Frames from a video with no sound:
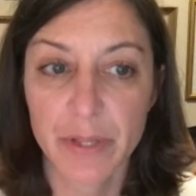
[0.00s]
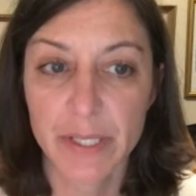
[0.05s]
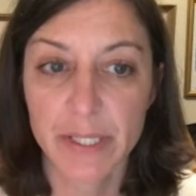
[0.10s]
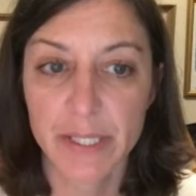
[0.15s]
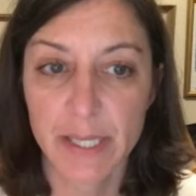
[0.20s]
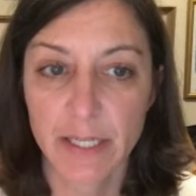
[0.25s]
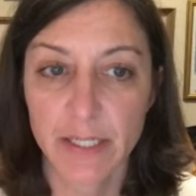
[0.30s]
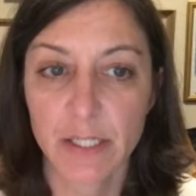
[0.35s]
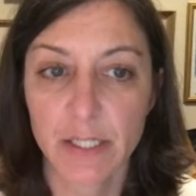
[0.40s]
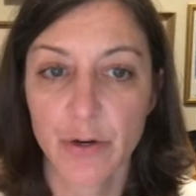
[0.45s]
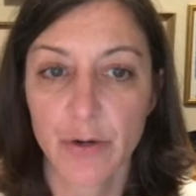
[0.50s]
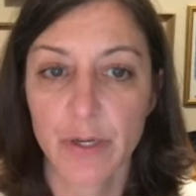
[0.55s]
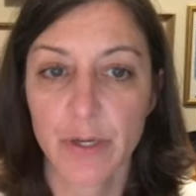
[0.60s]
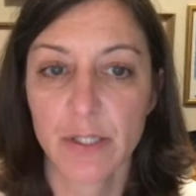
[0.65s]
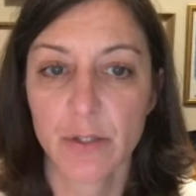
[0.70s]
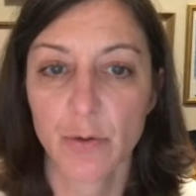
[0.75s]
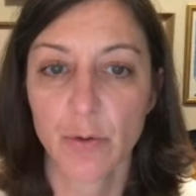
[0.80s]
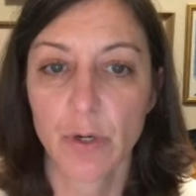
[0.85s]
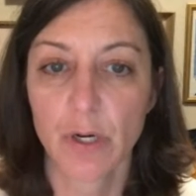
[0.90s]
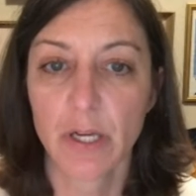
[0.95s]
the sanitary
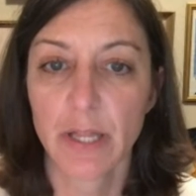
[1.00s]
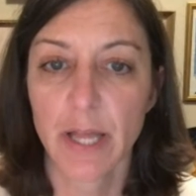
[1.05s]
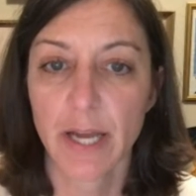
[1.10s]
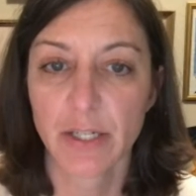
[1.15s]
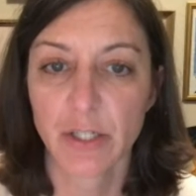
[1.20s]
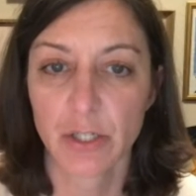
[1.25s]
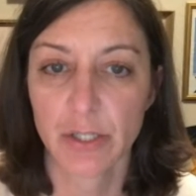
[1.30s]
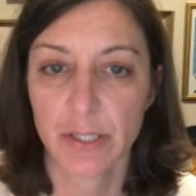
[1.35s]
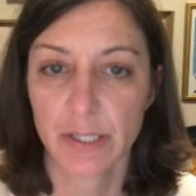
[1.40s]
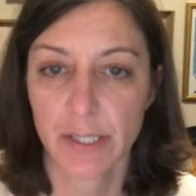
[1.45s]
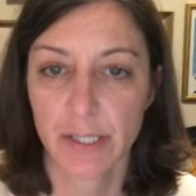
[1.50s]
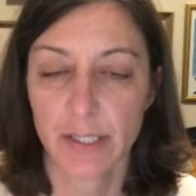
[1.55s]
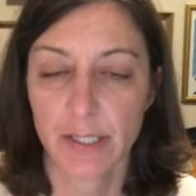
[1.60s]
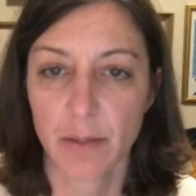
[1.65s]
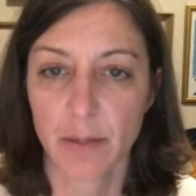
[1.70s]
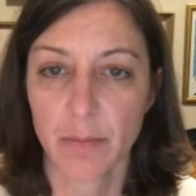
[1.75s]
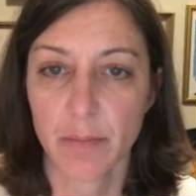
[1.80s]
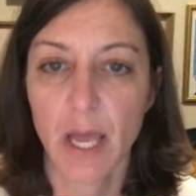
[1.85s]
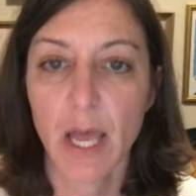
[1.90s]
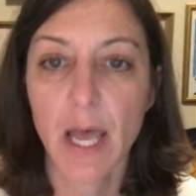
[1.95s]
sewer collection
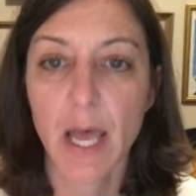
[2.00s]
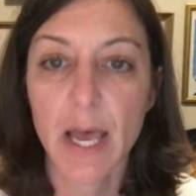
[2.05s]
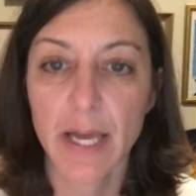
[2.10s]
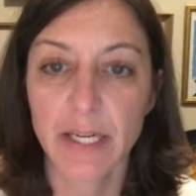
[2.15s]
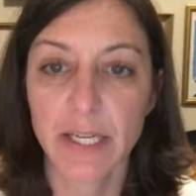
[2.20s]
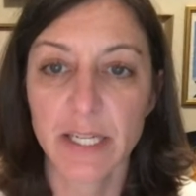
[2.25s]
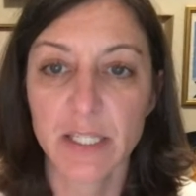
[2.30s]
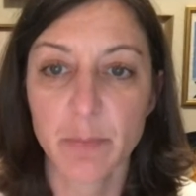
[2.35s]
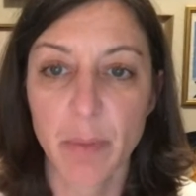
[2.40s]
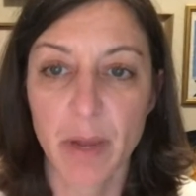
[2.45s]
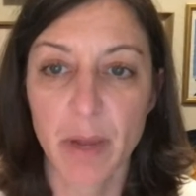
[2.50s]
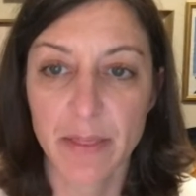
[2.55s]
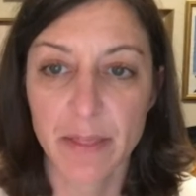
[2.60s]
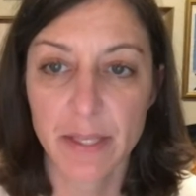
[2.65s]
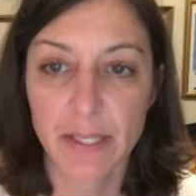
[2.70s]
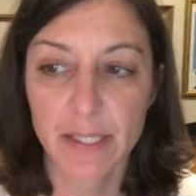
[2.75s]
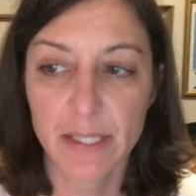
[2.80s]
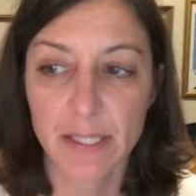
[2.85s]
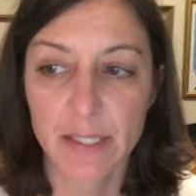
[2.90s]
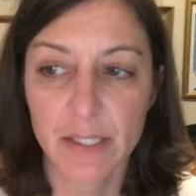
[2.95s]
system and expand the
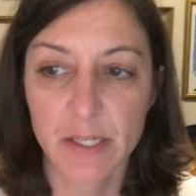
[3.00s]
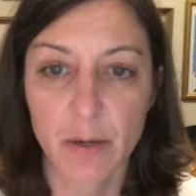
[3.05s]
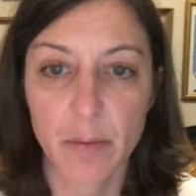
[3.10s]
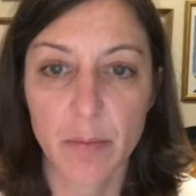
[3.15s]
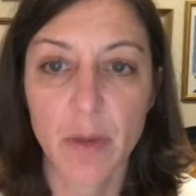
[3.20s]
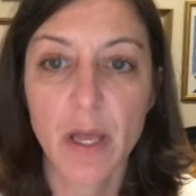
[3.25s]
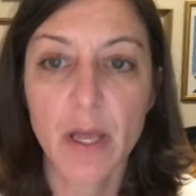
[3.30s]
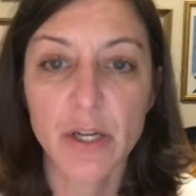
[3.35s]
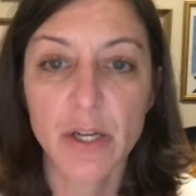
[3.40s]
system